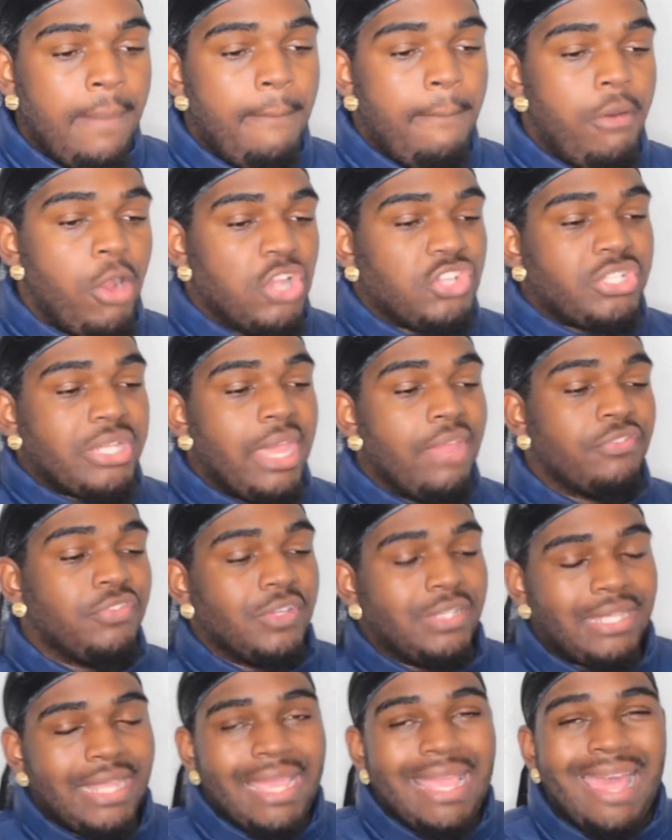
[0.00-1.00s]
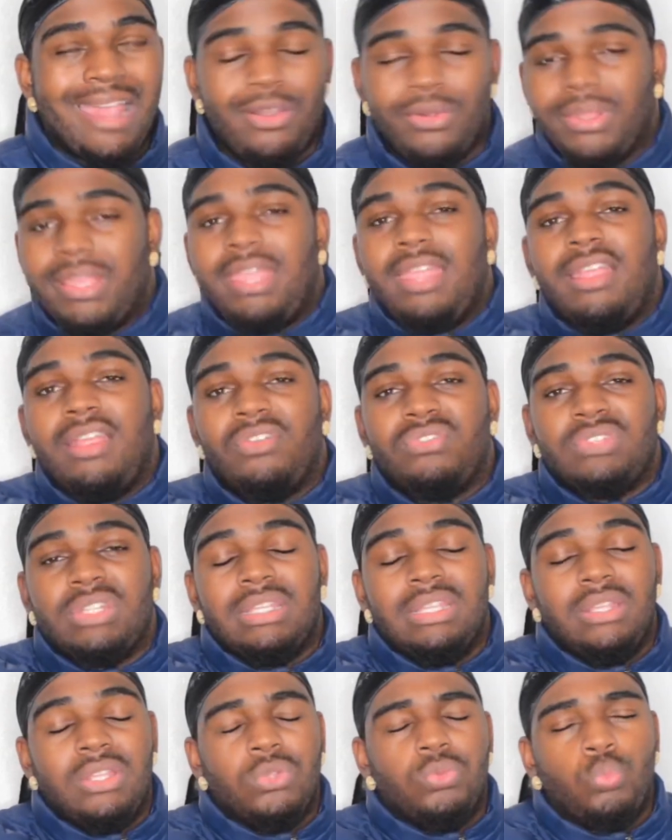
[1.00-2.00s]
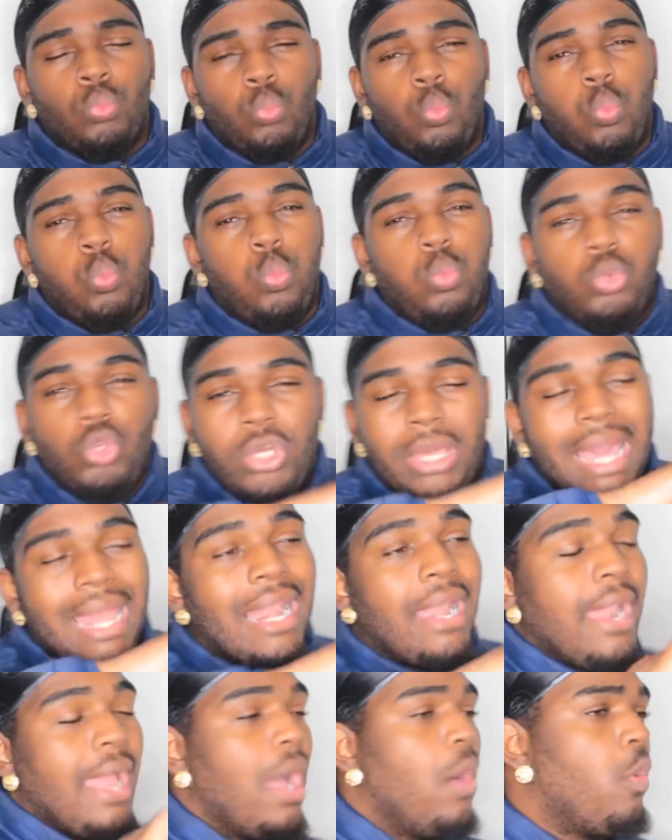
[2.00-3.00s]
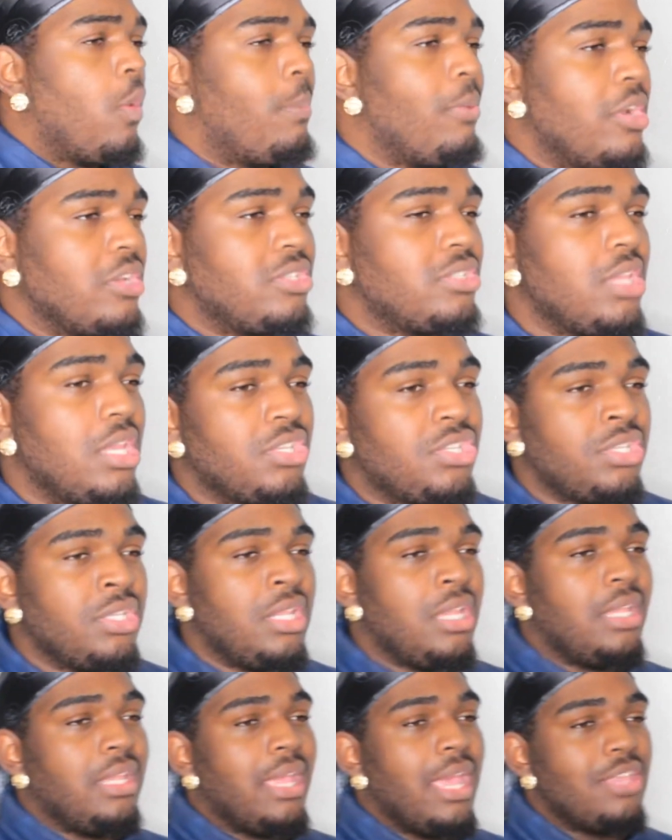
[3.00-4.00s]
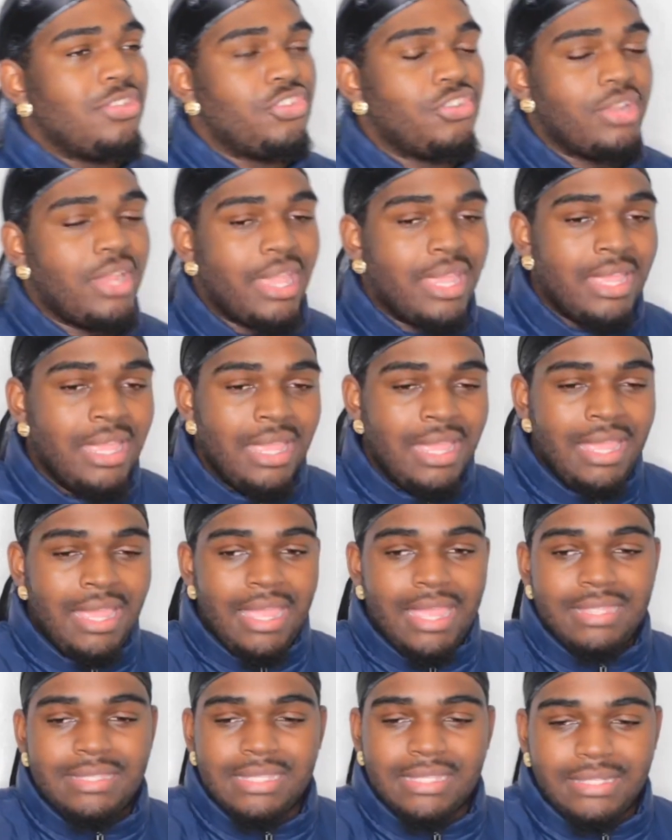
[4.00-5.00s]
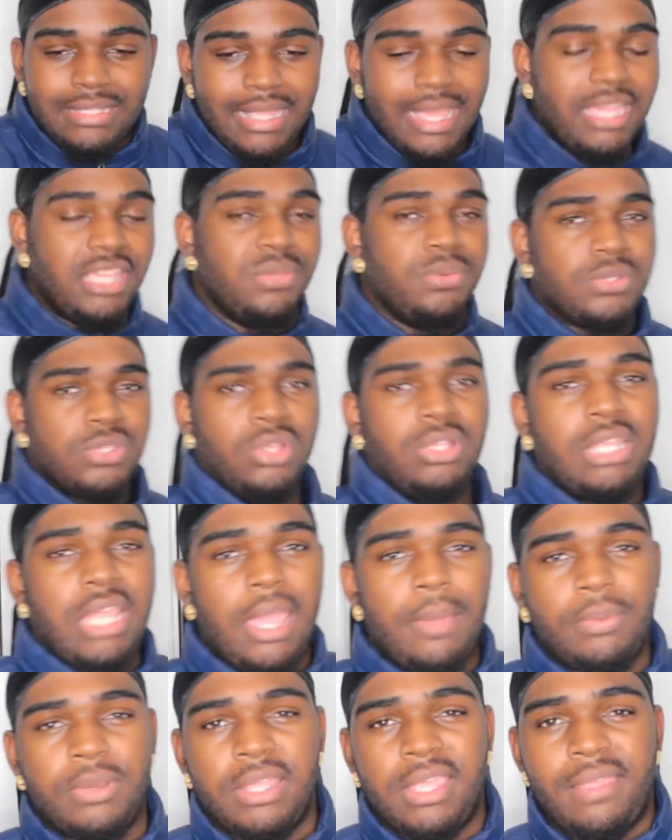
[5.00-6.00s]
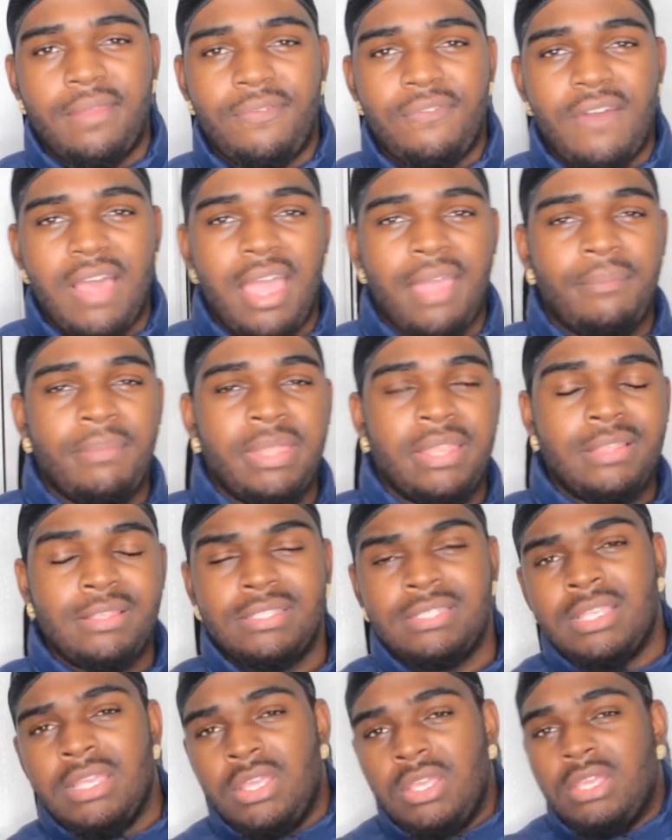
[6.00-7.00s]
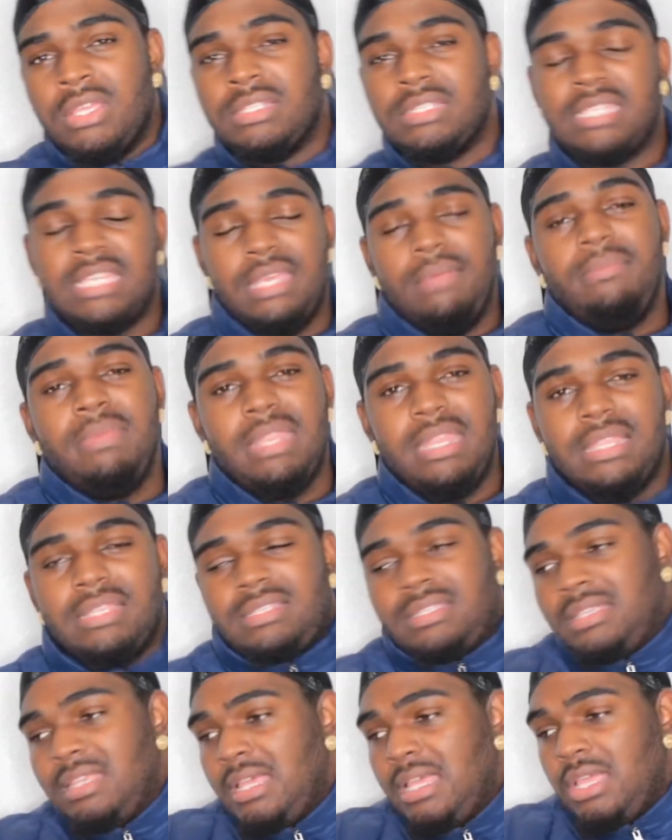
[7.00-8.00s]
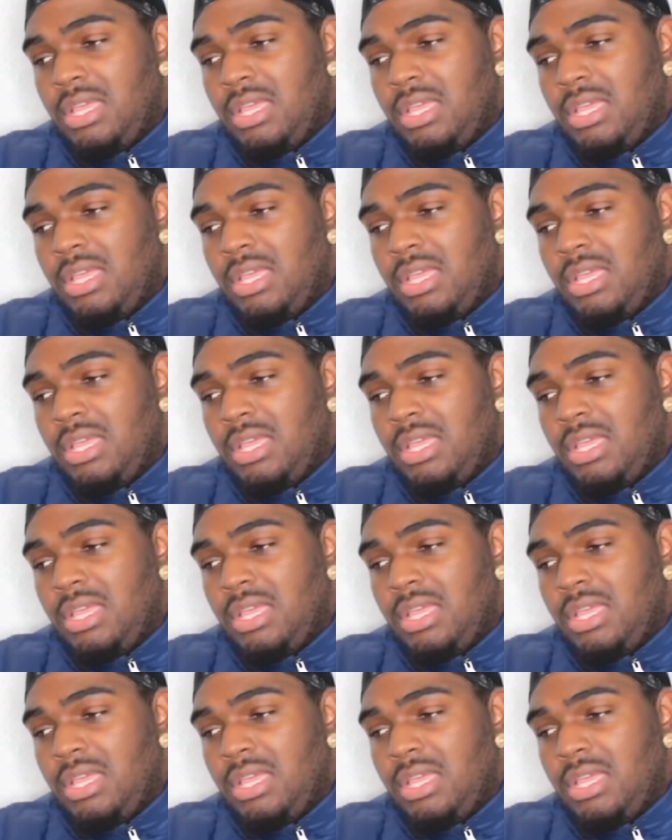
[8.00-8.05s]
Brush every day. I don't care if you got an hour brush session in yesterday, and today you was only able to get 5 minutes, 10 minutes.